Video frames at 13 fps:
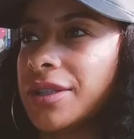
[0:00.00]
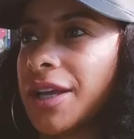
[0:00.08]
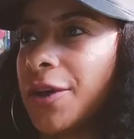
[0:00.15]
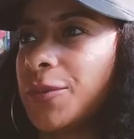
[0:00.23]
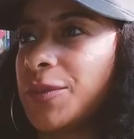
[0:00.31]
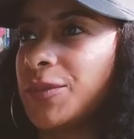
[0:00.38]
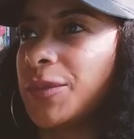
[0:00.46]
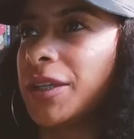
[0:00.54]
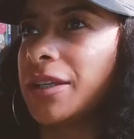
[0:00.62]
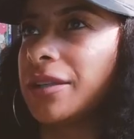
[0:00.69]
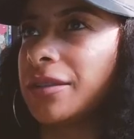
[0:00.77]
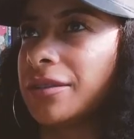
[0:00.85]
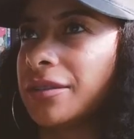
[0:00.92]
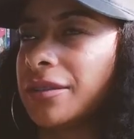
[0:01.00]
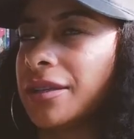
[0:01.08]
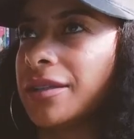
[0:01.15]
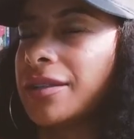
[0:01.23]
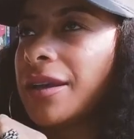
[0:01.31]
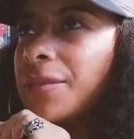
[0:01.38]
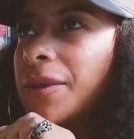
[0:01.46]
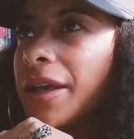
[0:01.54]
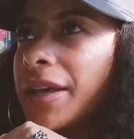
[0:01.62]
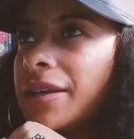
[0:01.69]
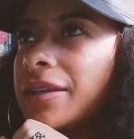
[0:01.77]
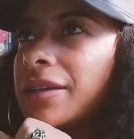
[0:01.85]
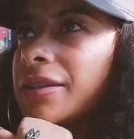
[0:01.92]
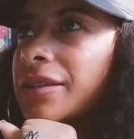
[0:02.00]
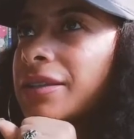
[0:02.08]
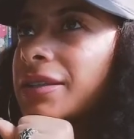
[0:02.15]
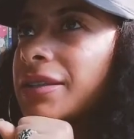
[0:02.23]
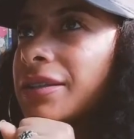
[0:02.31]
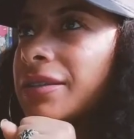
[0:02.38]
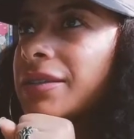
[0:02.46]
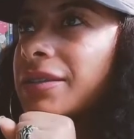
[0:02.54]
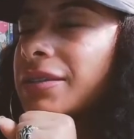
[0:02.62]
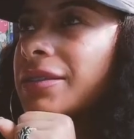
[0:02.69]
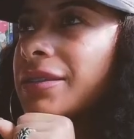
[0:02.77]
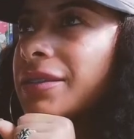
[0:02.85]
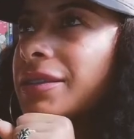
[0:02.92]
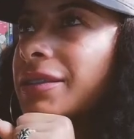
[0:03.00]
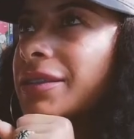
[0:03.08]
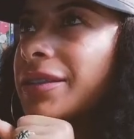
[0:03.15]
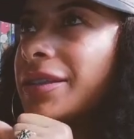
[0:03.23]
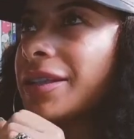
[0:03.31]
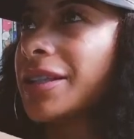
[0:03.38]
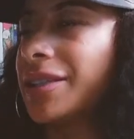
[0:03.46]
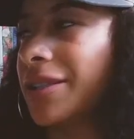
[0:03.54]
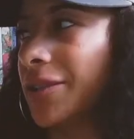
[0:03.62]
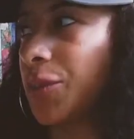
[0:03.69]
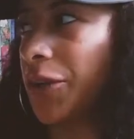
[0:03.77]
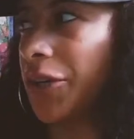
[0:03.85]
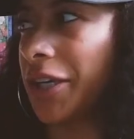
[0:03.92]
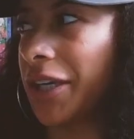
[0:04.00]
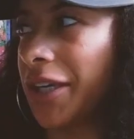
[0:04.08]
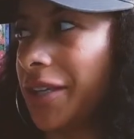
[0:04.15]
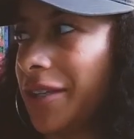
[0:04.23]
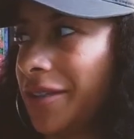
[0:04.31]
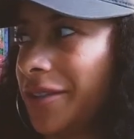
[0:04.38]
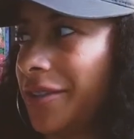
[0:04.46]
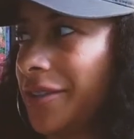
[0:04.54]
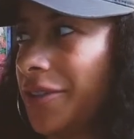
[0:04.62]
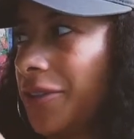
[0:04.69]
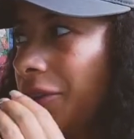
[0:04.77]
helps me, because I'm like, this is working. You know